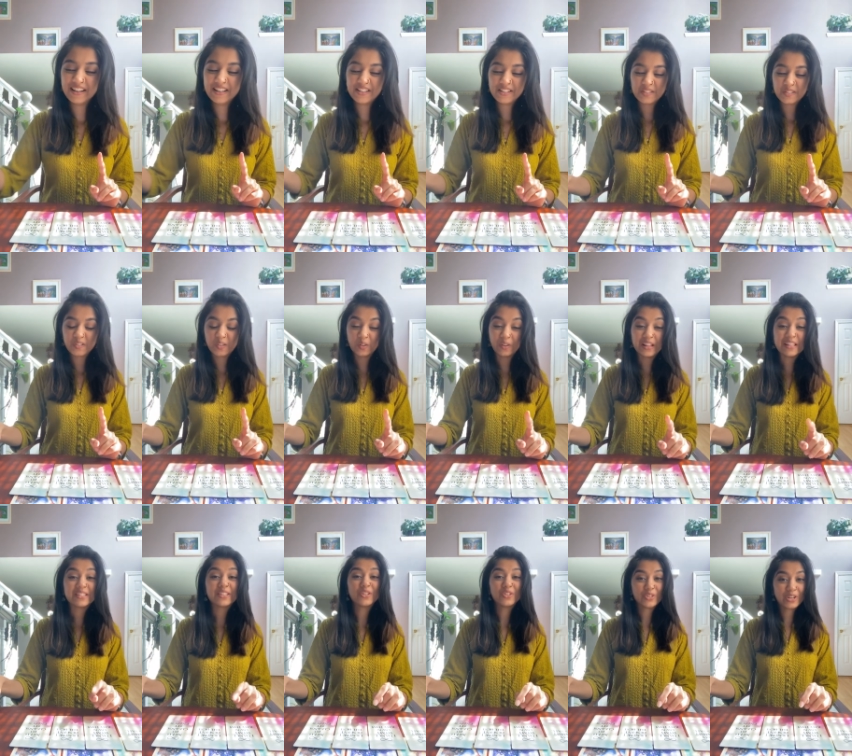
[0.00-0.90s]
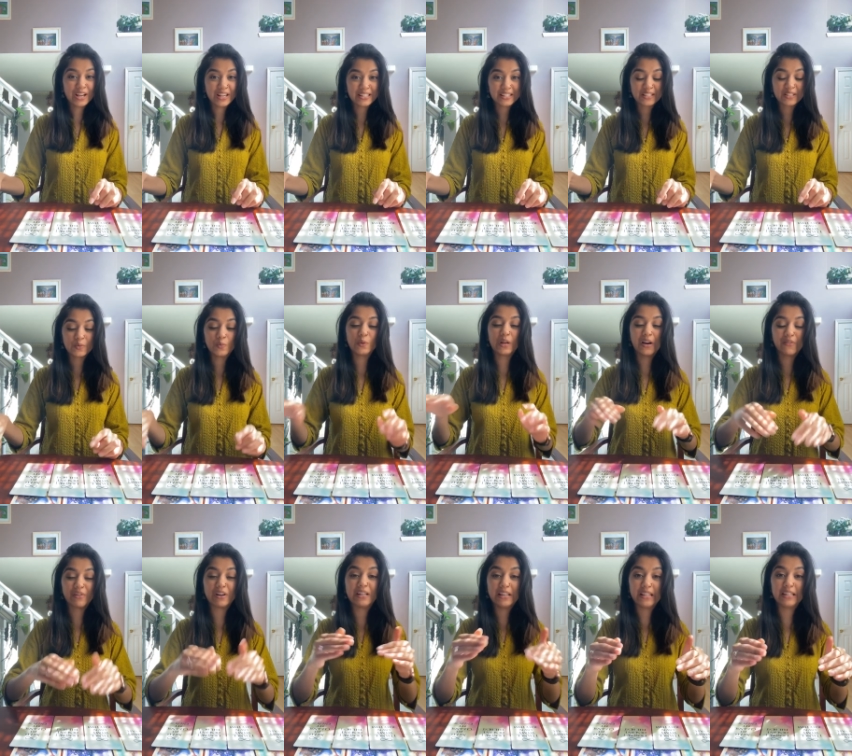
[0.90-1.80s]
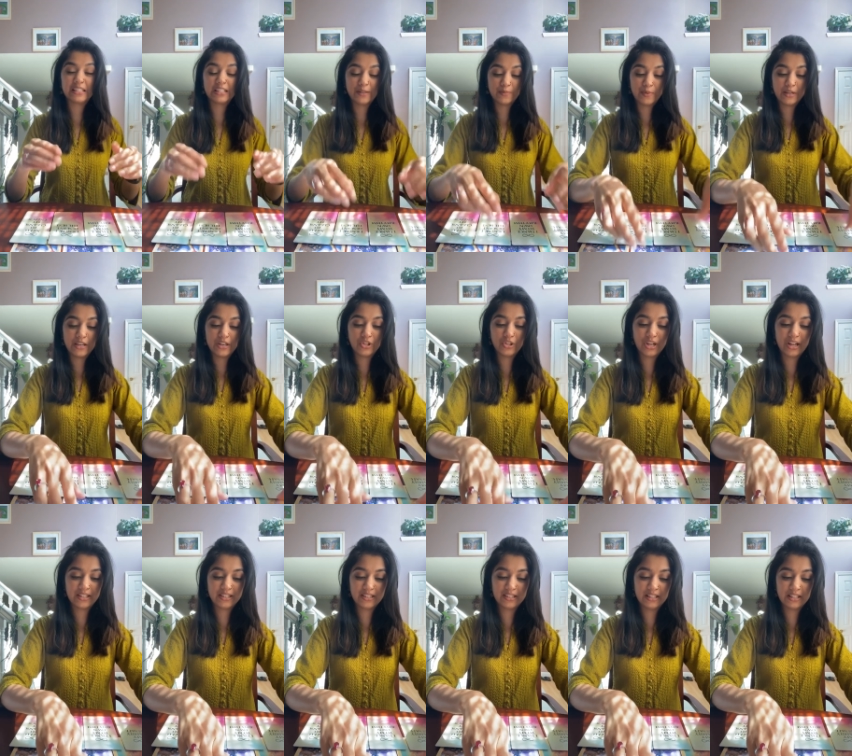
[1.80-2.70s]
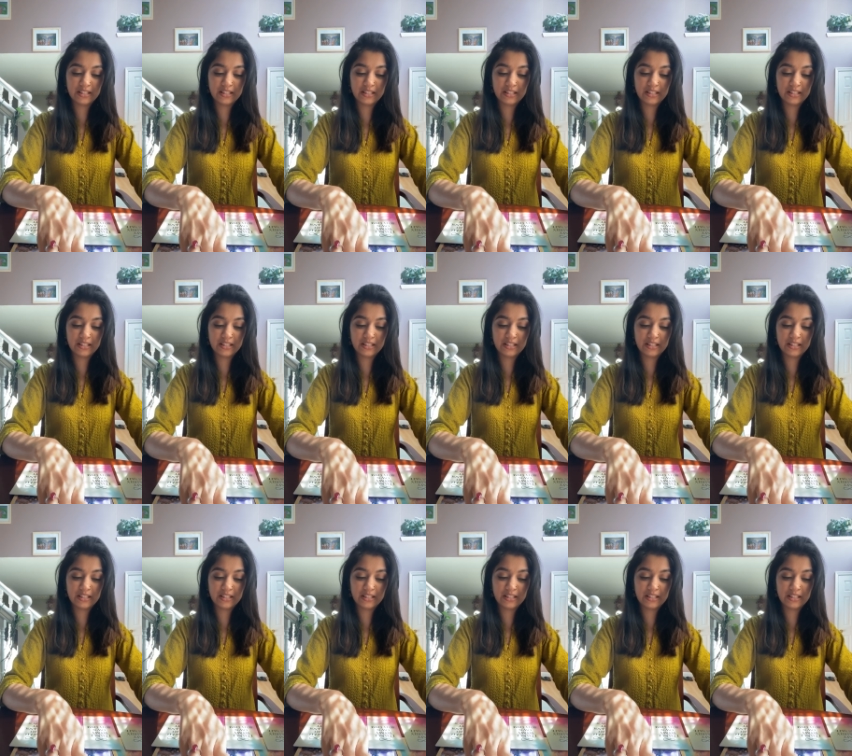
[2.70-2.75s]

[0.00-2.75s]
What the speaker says: So let's address whatever needs to be addressed this